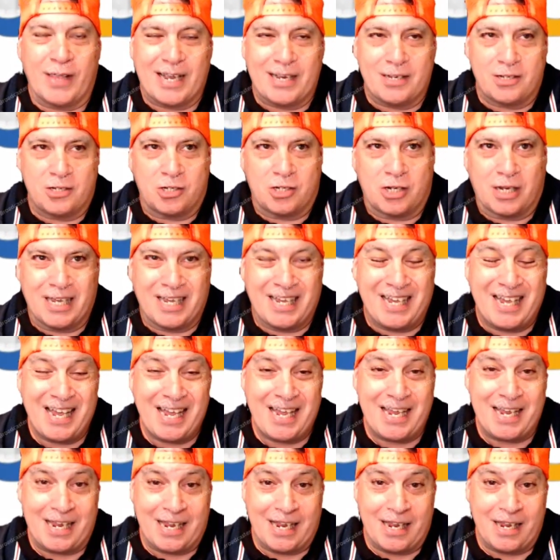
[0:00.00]
that's
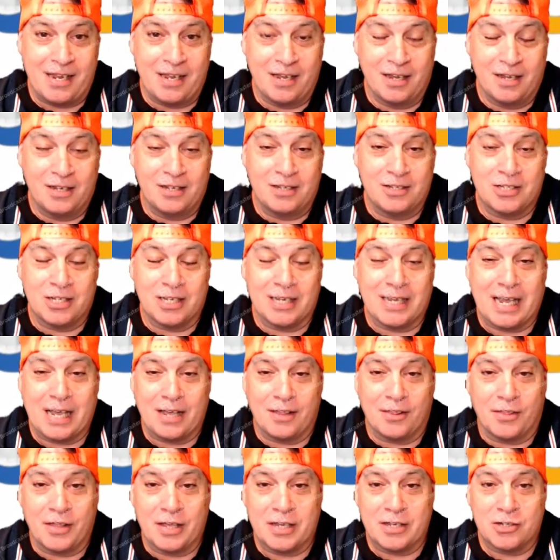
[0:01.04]
key to
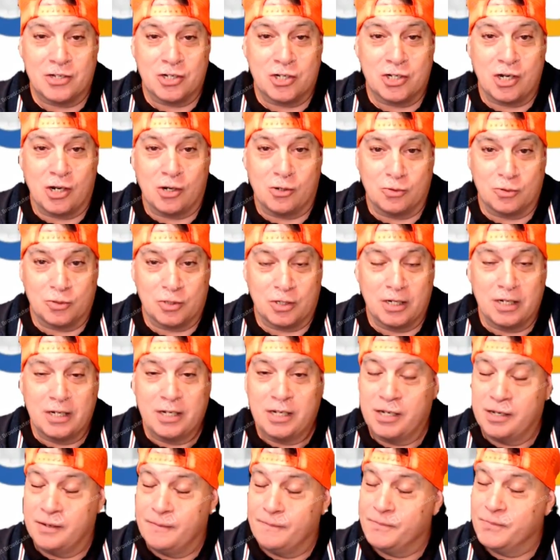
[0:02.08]
get things sold.
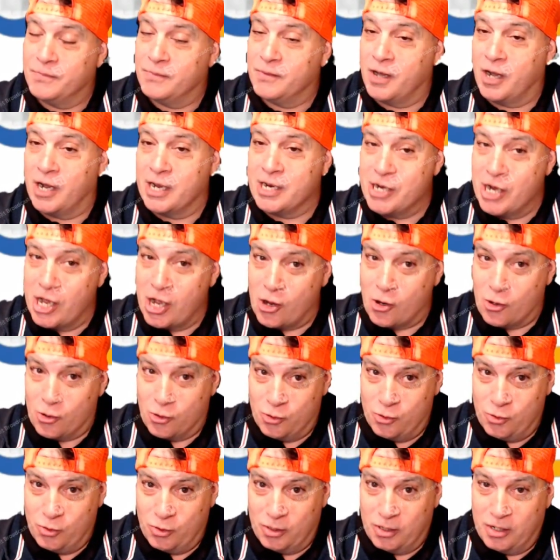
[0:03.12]
I
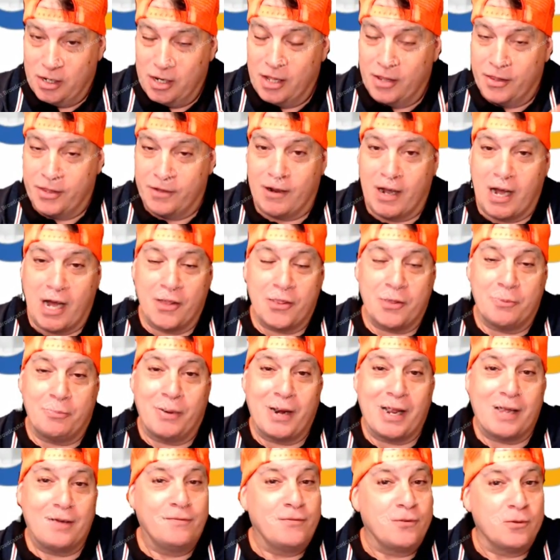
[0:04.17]
know there are other
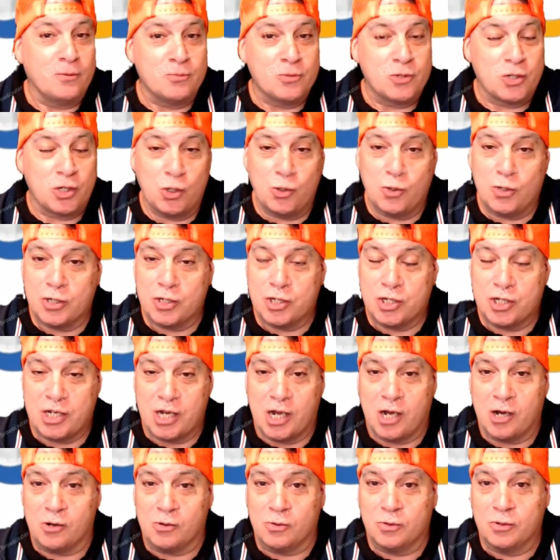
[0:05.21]
platforms that you can
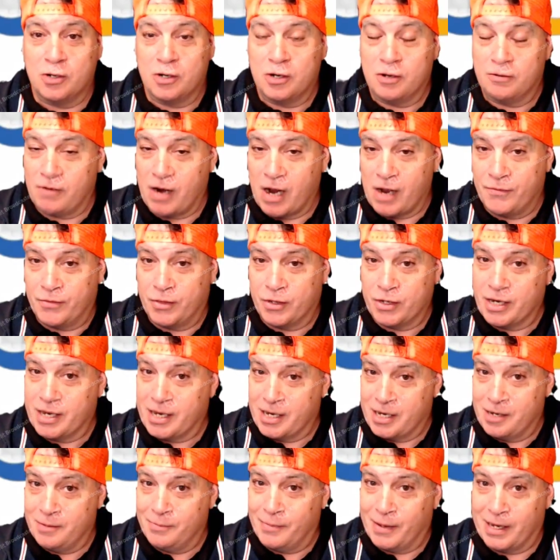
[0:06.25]
sell other than
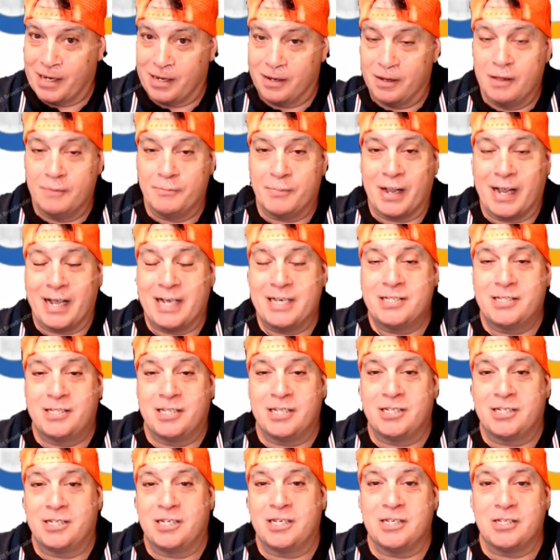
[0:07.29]
eBay, but as
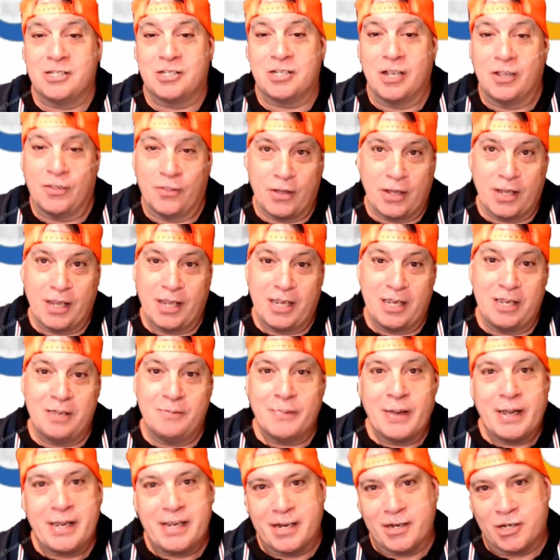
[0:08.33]
this is the
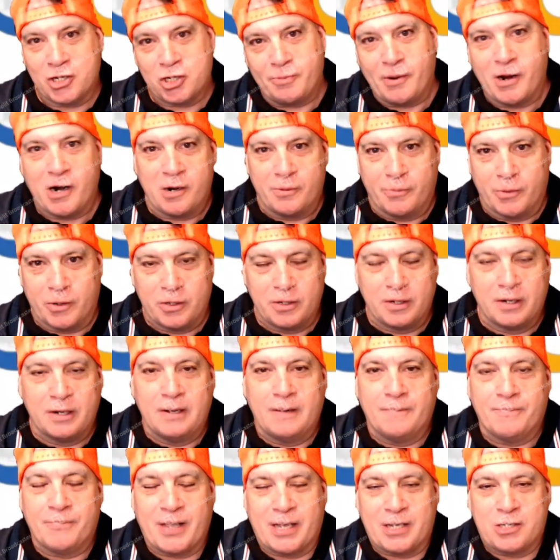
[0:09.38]
eBay experiment,
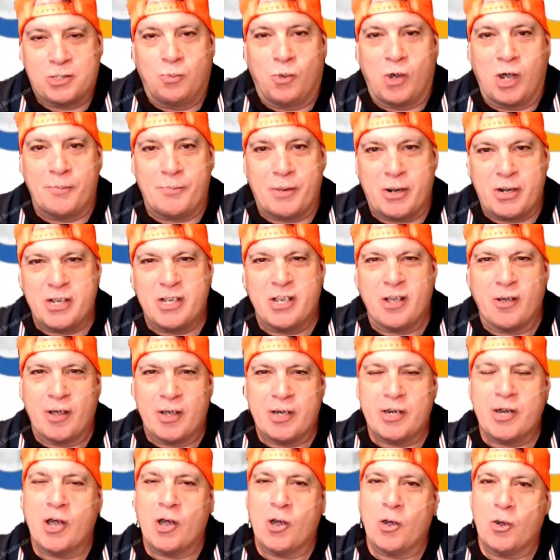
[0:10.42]
that's why I'm only
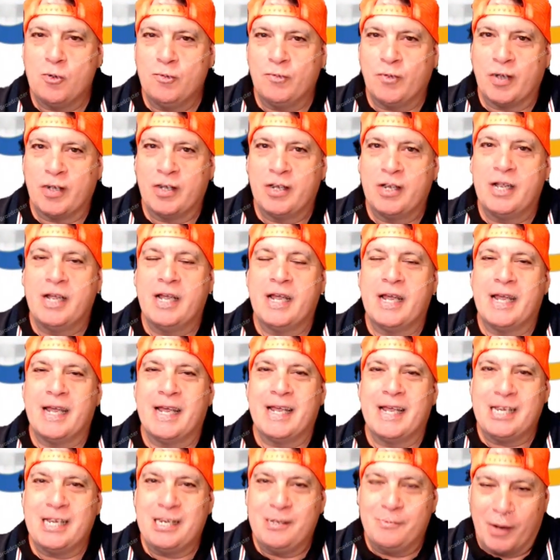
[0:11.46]
going over
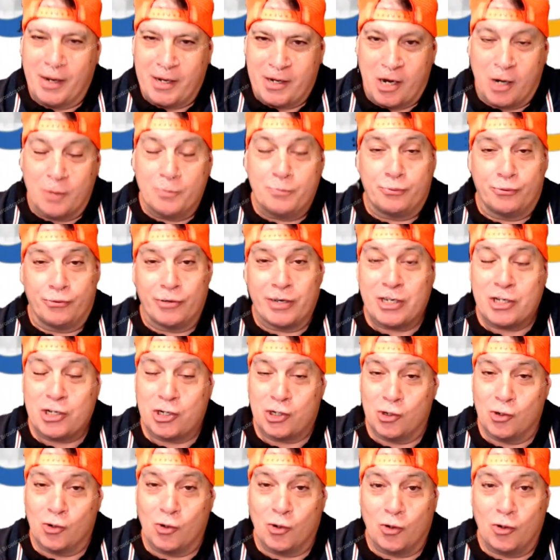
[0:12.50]
eBay. I'm pretty
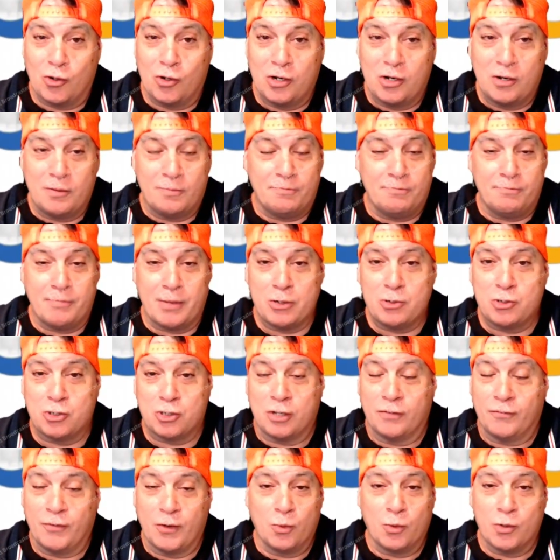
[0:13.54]
sure
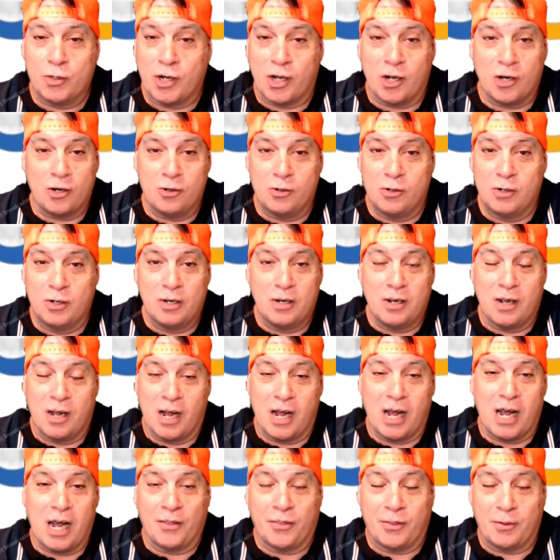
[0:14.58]
most of you will know
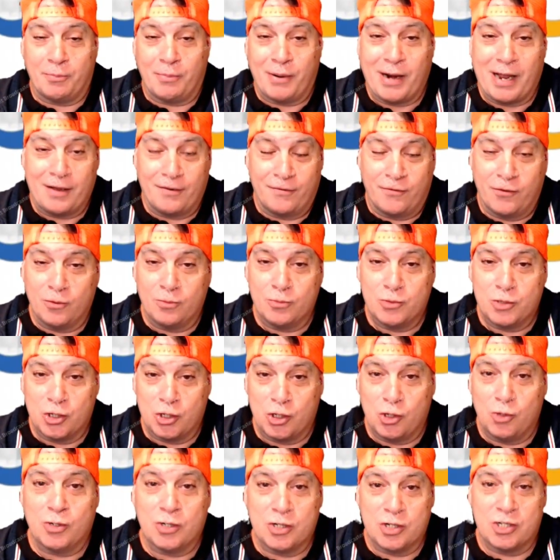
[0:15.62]
other platforms
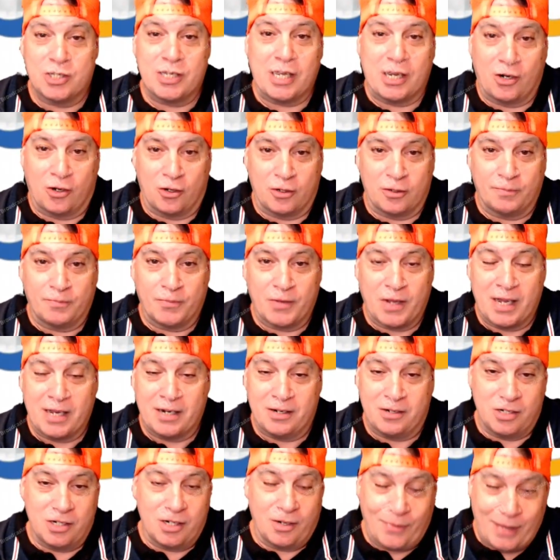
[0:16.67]
that you can sell
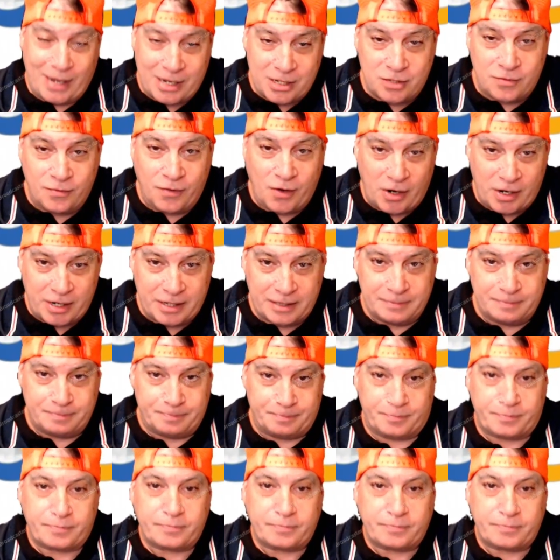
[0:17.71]
on, and that's fine.